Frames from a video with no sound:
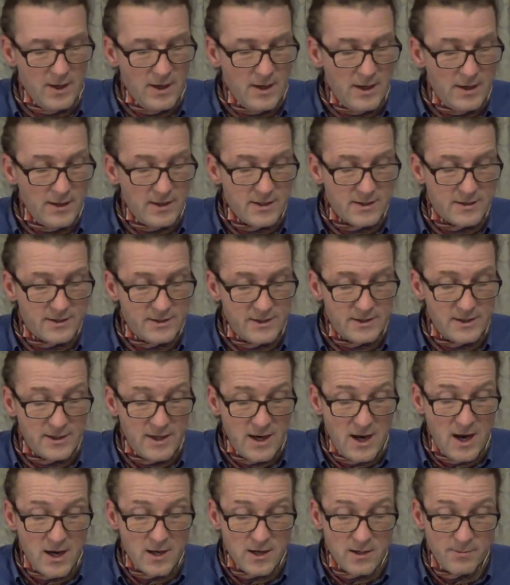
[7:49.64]
In his dizzy
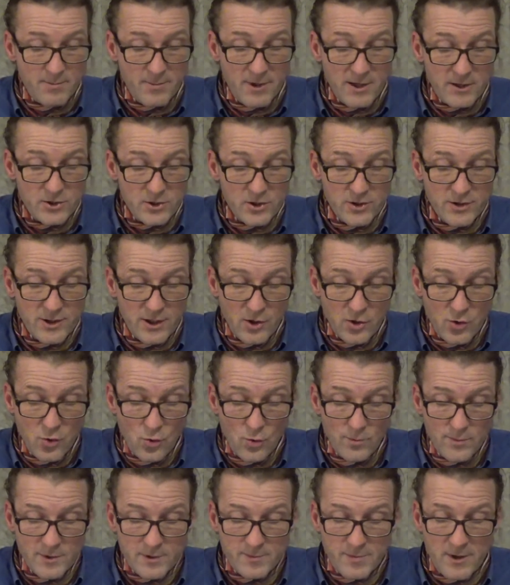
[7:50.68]
head he pictured the
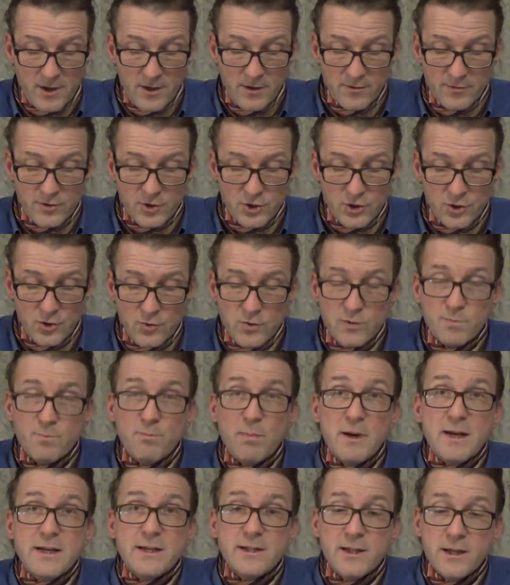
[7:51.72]
enormous pair of shoes
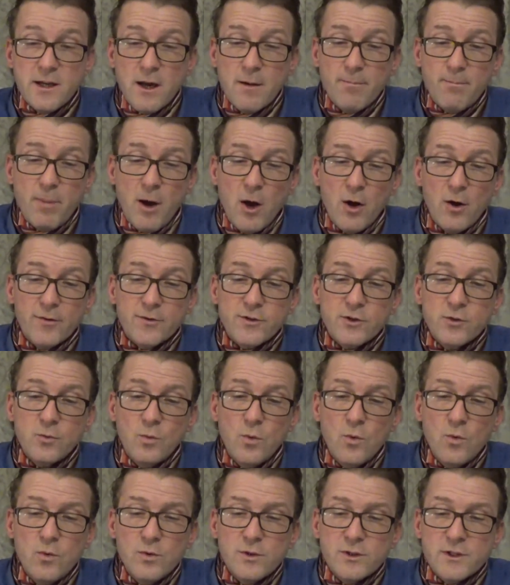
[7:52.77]
beating a path
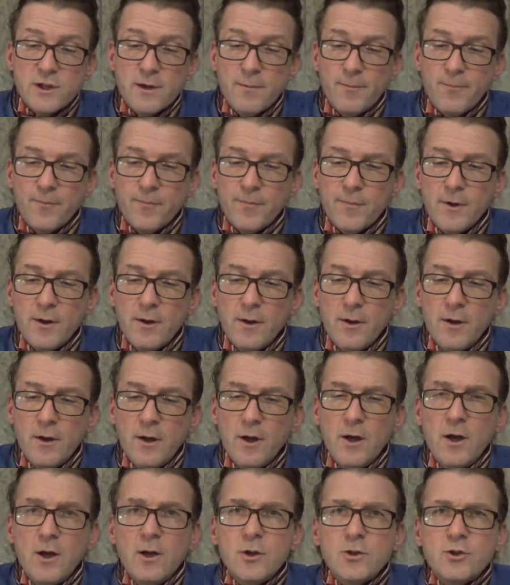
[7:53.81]
towards him.
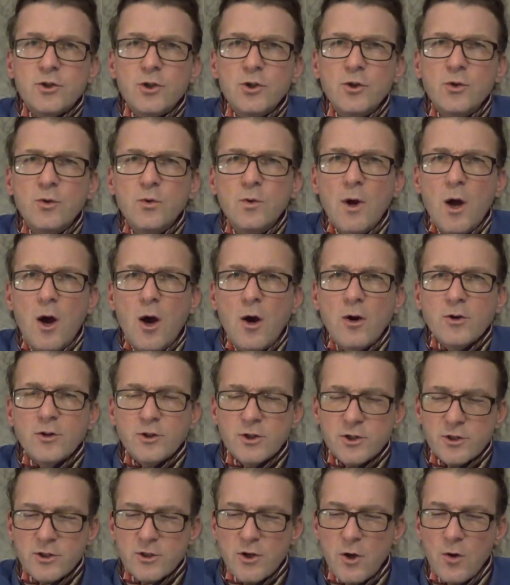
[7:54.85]
Two large
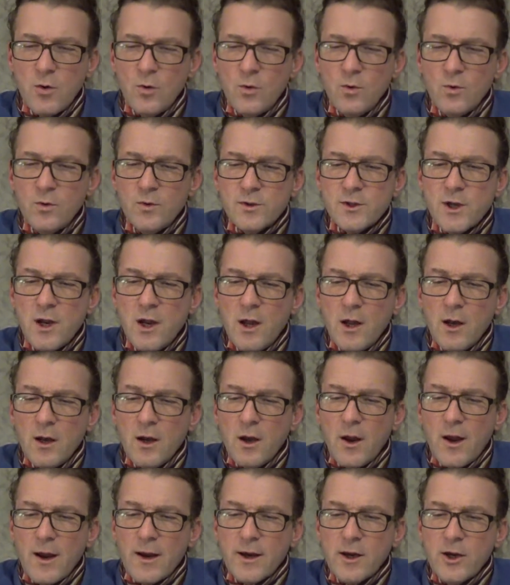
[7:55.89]
soles,
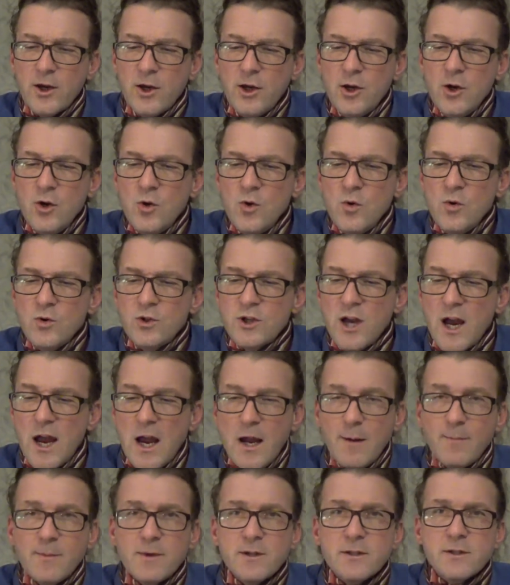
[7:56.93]
like huge
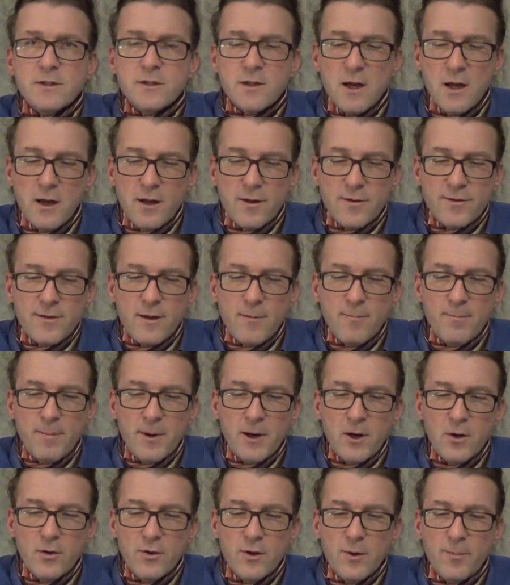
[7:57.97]
hammers,
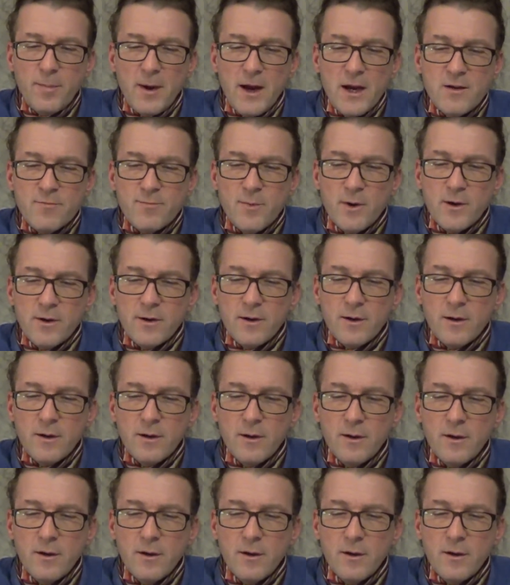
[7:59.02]
thumping on the pavement.